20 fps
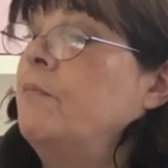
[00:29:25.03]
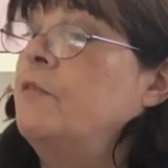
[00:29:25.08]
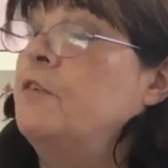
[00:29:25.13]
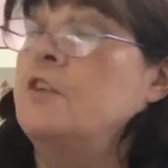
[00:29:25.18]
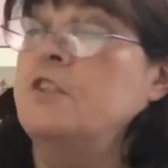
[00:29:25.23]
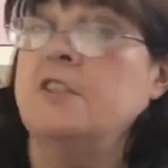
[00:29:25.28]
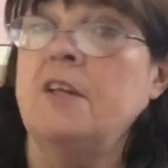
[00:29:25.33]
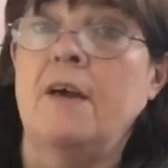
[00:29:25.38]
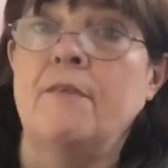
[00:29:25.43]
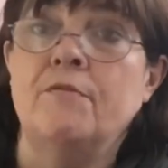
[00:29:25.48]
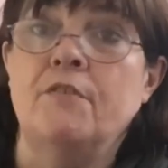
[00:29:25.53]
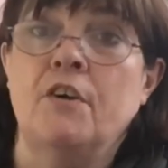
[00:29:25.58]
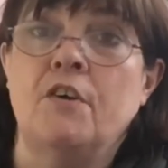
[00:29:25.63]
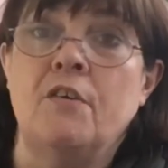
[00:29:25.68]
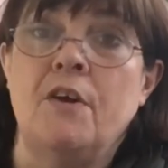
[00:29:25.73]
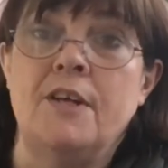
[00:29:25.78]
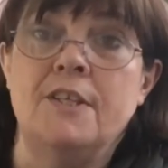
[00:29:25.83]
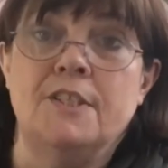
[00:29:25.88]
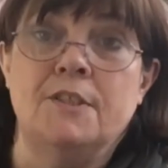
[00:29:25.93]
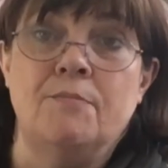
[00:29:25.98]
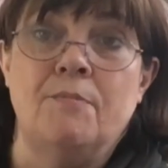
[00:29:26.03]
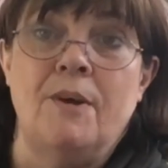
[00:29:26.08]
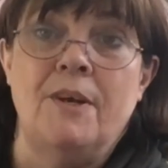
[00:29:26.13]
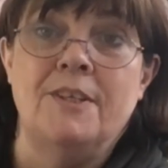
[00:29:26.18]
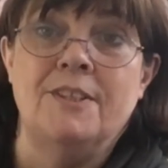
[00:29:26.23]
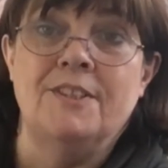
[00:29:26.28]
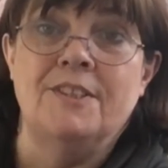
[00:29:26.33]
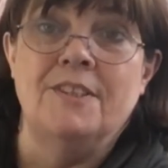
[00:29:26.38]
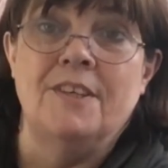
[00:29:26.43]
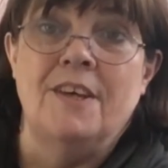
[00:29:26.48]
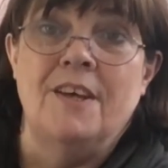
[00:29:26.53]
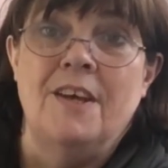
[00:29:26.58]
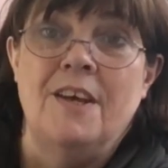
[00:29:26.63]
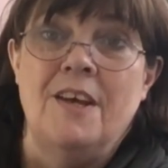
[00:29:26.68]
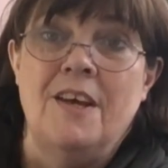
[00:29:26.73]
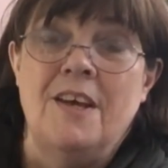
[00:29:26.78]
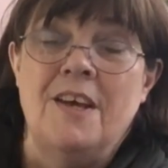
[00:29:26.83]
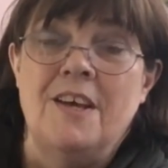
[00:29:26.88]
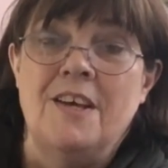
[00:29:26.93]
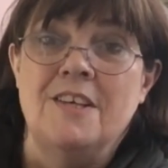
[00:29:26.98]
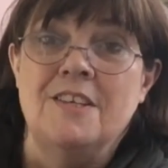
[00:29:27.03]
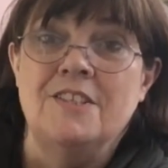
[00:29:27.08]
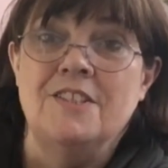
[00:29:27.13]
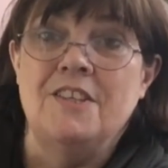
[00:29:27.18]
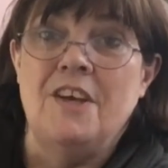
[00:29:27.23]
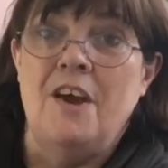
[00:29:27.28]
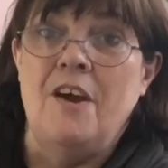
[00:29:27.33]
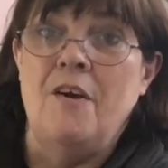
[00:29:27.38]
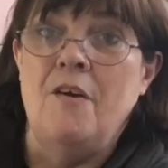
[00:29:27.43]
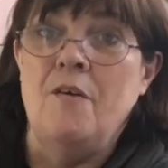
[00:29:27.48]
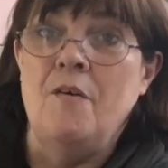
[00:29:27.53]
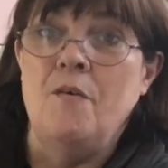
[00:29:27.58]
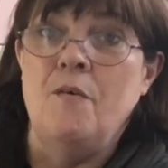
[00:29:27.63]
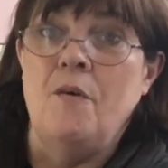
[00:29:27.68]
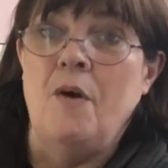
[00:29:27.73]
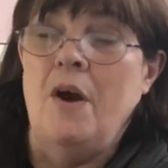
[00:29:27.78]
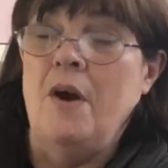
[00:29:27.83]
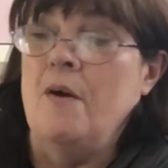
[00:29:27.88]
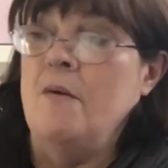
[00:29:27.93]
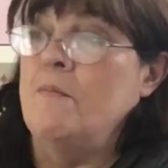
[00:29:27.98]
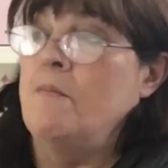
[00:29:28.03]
just after Christmas. So